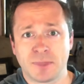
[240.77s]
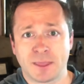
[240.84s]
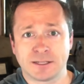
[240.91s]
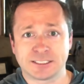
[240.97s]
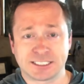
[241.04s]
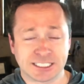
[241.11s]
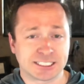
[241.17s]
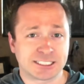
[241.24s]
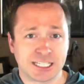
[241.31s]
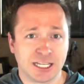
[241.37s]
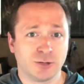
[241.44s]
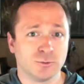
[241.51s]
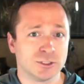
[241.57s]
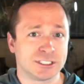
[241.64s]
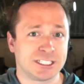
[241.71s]

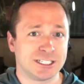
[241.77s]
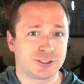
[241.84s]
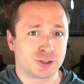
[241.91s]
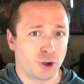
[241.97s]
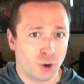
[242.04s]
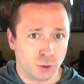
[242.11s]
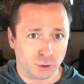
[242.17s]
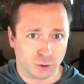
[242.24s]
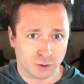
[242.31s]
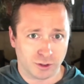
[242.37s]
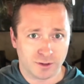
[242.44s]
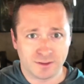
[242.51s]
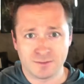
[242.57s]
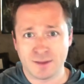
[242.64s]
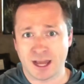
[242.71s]
16 was the total
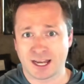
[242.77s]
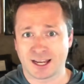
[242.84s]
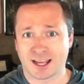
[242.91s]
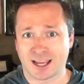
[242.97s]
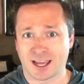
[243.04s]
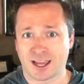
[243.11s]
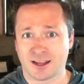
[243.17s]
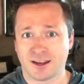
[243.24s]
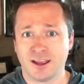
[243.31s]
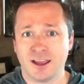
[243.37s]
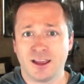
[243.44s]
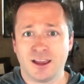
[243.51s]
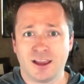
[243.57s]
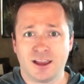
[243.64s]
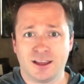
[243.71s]
that Merida had
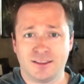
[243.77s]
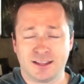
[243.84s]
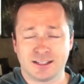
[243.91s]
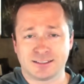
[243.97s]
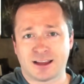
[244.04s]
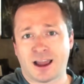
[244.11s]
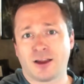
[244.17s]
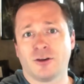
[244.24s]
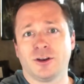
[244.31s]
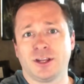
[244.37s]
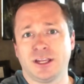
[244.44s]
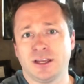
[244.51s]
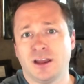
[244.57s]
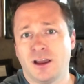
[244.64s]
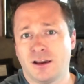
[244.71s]
in the
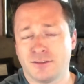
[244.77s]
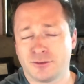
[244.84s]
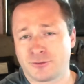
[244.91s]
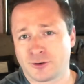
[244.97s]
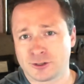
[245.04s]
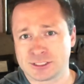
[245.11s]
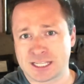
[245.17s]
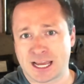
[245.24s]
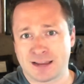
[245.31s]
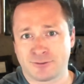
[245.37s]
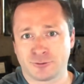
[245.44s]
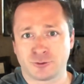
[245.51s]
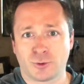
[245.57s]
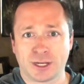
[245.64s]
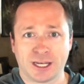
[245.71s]
entirety of the first half
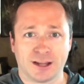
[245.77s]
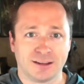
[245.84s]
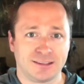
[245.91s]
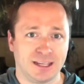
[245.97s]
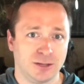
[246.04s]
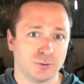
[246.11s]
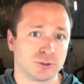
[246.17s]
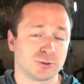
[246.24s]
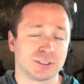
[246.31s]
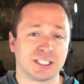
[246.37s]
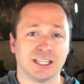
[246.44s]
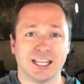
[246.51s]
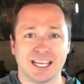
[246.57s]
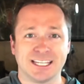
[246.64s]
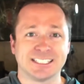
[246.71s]
of 2019, which was
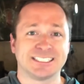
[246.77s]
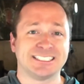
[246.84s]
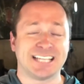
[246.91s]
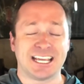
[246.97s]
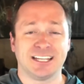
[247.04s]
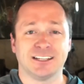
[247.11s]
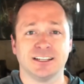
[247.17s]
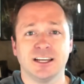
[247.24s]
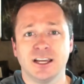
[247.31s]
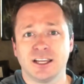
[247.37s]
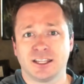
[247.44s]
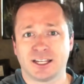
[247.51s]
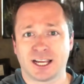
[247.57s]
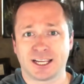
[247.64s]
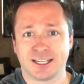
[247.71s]
the latest data
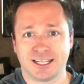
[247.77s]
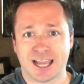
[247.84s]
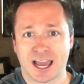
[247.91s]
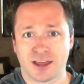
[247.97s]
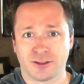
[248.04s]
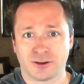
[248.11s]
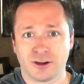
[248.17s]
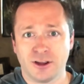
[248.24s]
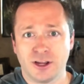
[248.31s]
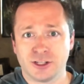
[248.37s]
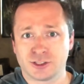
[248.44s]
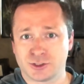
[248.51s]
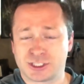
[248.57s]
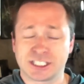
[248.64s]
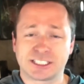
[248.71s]
that I could gather.
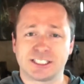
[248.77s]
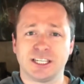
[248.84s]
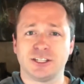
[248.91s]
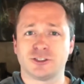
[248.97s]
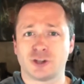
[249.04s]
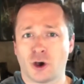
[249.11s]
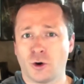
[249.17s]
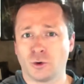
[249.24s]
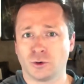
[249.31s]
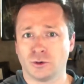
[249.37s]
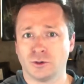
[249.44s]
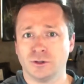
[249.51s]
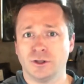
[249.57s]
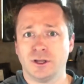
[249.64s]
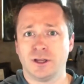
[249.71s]
So 16
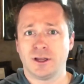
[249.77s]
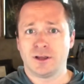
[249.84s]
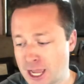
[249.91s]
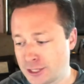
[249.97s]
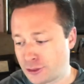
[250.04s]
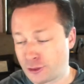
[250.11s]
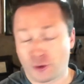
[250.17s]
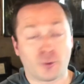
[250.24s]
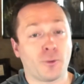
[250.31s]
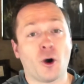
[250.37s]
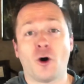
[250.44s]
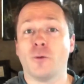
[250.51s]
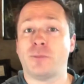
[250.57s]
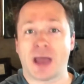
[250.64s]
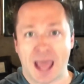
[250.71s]
total. They're
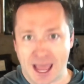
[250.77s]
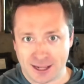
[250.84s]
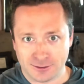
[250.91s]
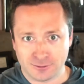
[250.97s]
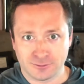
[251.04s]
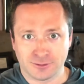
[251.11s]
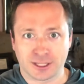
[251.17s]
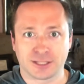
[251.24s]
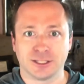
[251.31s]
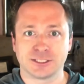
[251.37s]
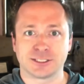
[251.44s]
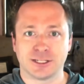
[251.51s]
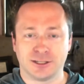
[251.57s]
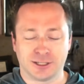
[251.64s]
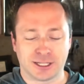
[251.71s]
all bad. Like
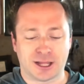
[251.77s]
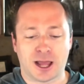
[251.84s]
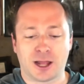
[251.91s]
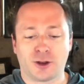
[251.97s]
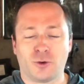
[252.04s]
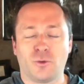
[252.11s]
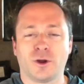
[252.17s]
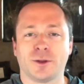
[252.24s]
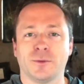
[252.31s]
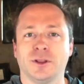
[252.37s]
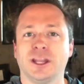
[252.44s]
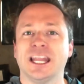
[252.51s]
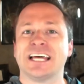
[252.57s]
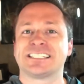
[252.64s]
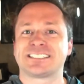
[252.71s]
let's I don't want to
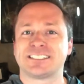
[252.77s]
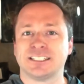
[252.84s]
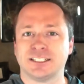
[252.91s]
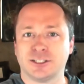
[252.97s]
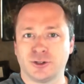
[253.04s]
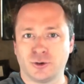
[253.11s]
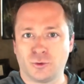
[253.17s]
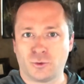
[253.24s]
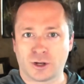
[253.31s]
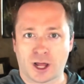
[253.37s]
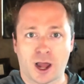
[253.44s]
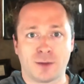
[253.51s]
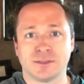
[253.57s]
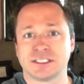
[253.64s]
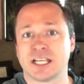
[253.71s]
lessen what a
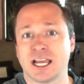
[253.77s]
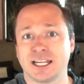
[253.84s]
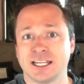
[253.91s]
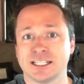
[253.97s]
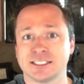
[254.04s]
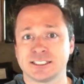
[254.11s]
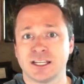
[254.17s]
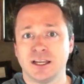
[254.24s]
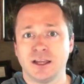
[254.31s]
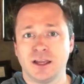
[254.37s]
homicide is.